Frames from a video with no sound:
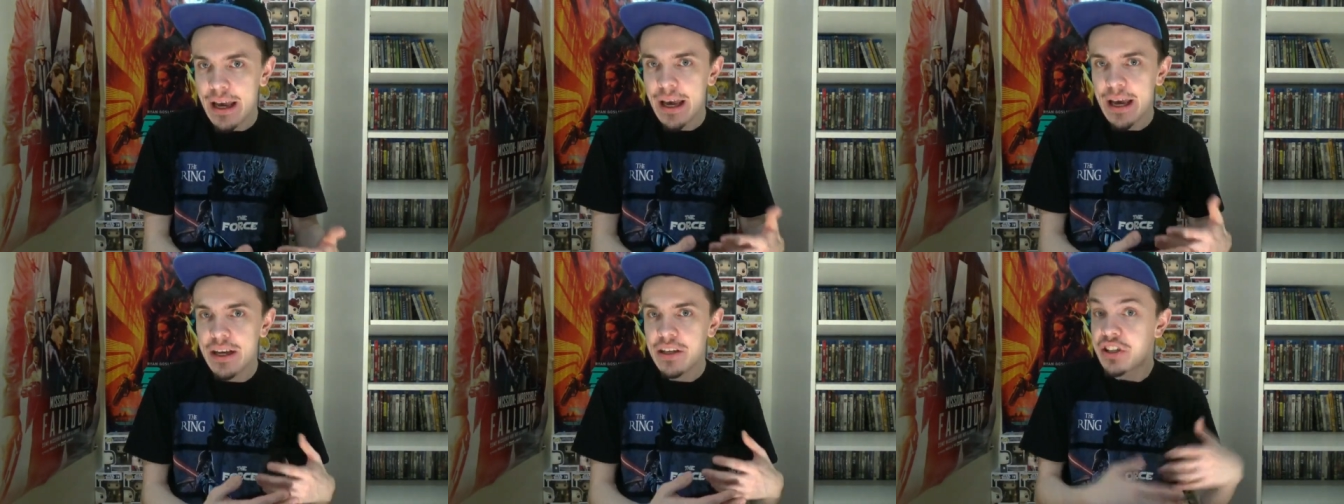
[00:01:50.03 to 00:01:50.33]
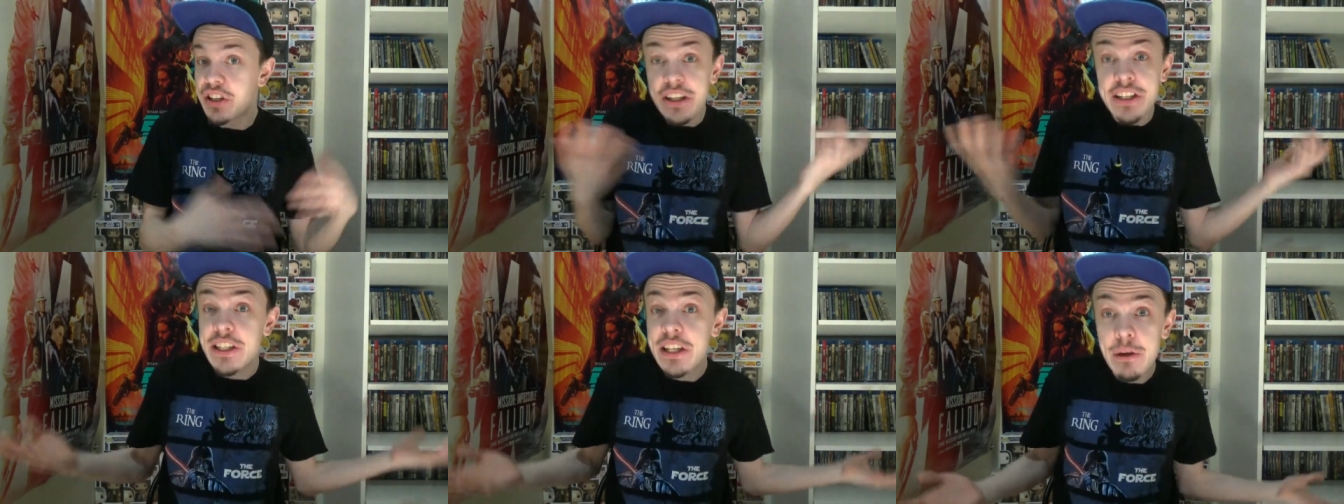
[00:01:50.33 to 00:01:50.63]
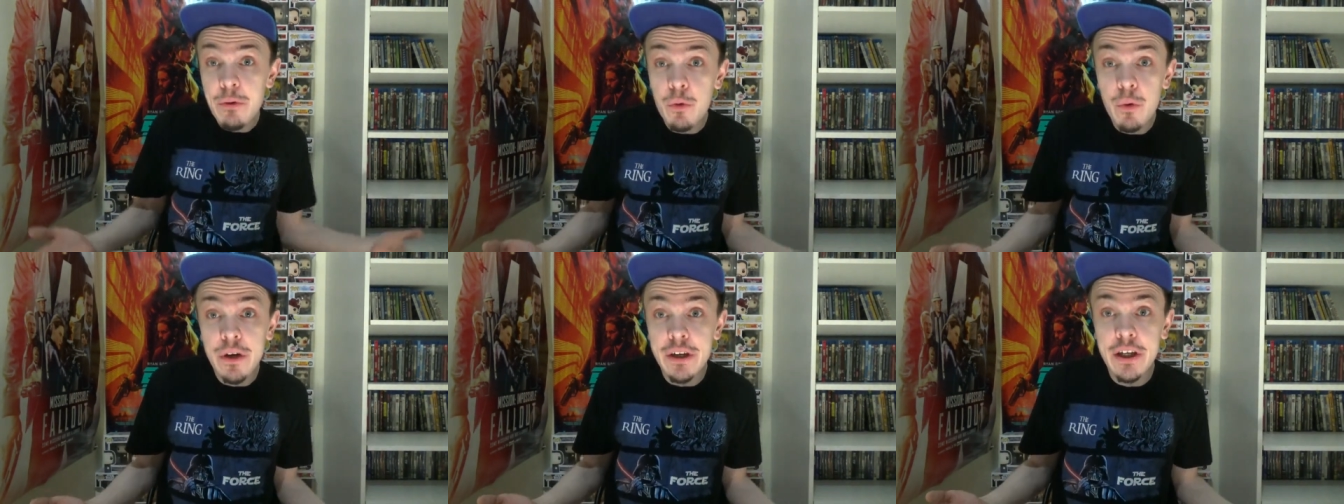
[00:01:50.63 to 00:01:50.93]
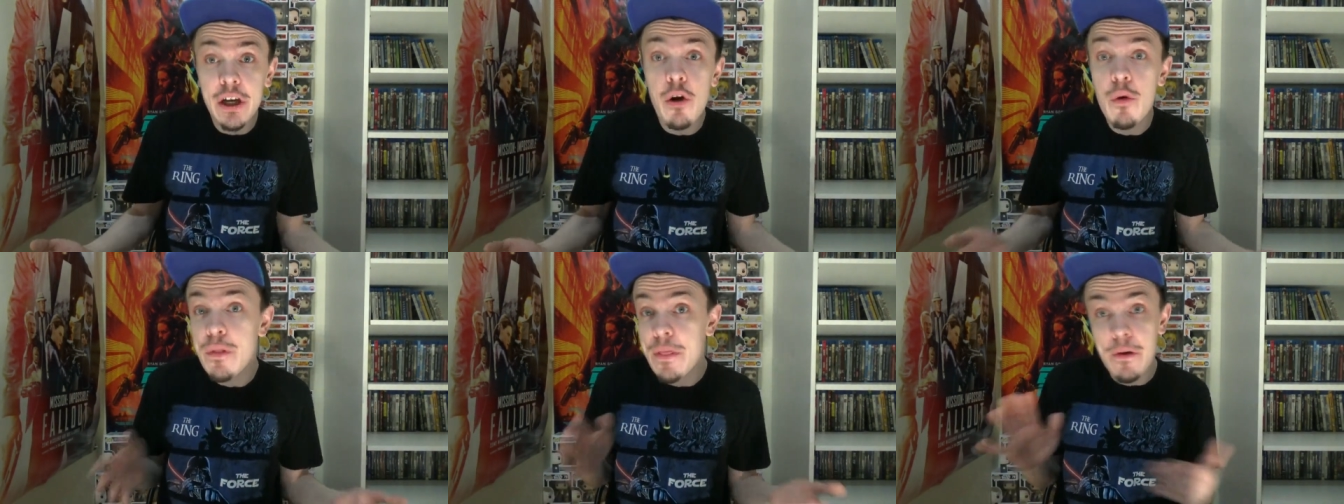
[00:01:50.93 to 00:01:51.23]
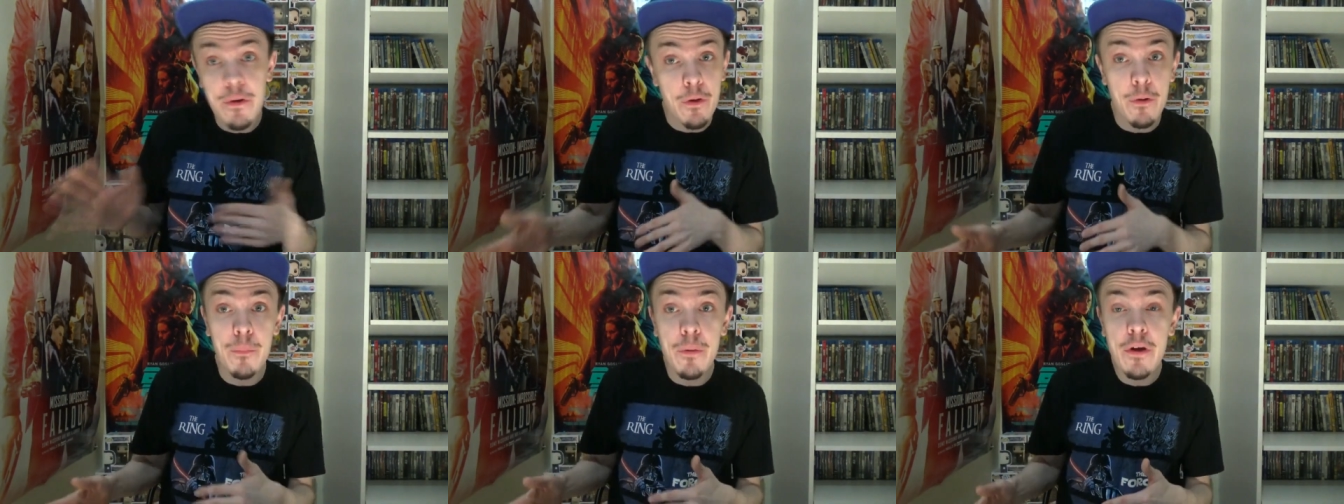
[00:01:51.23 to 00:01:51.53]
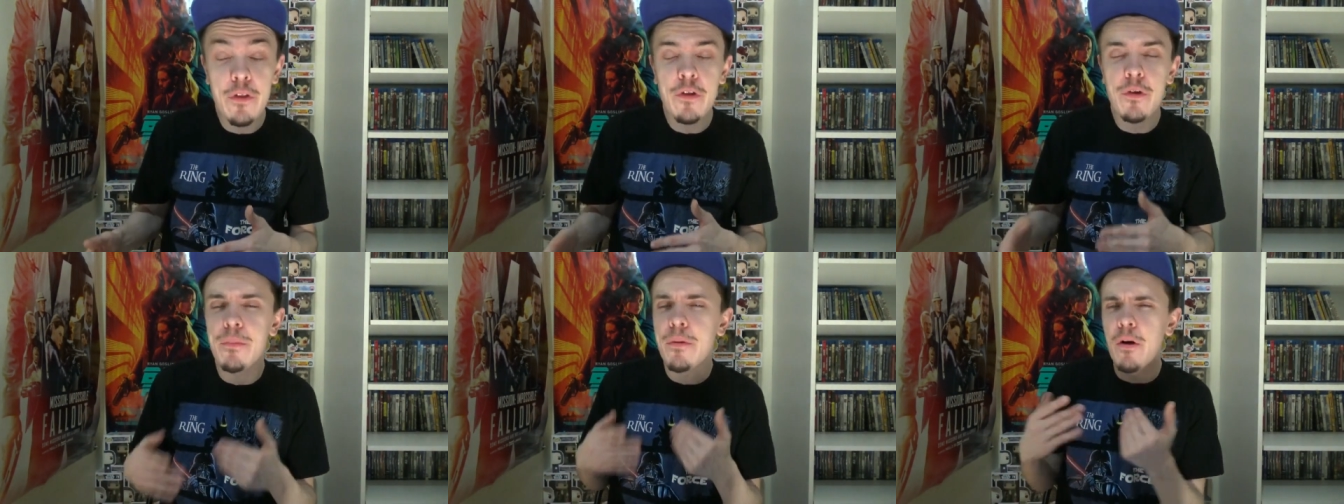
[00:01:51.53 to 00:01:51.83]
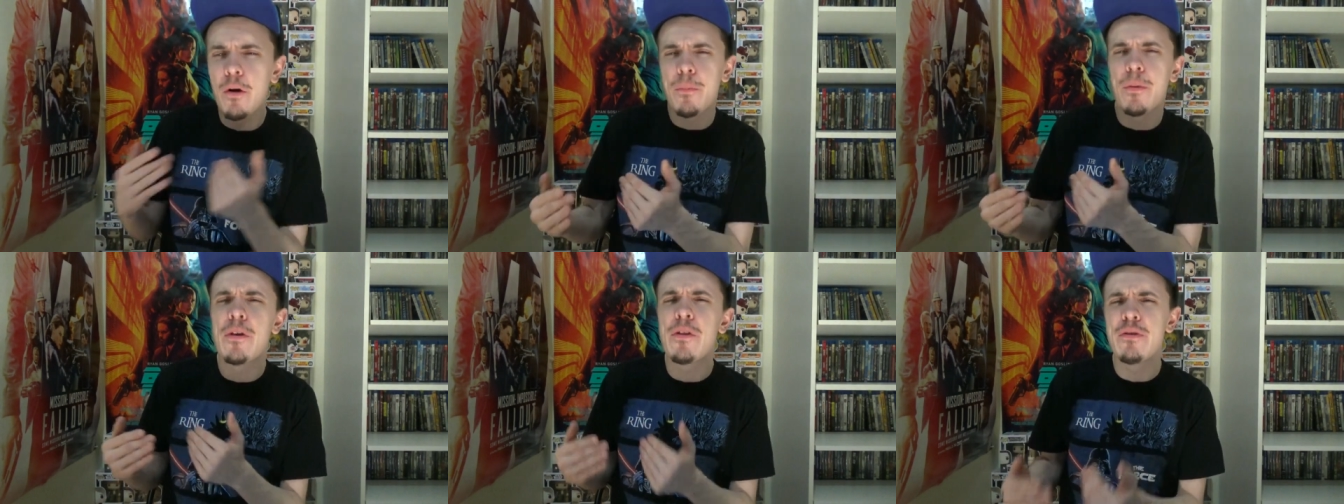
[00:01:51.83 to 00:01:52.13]
And she doesn't even want to go without her brother,
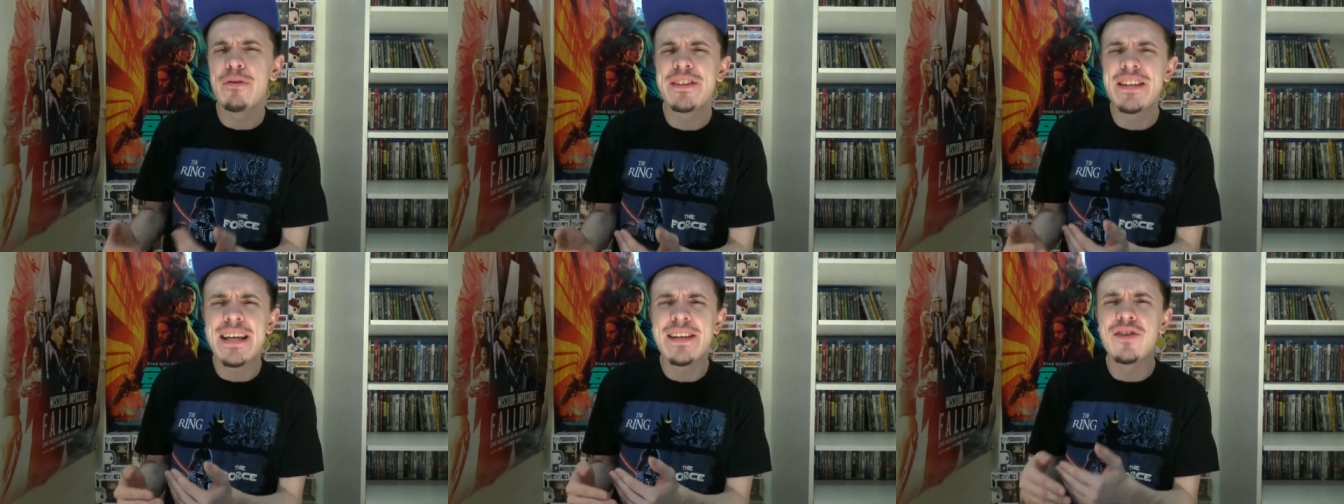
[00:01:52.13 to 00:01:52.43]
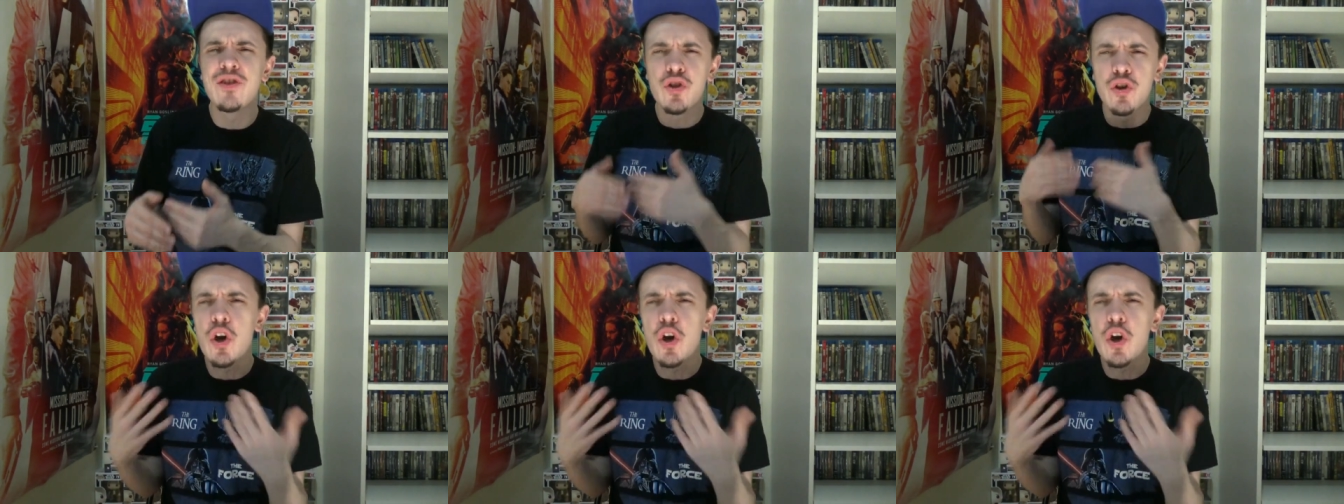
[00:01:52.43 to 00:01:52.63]
but her brother says,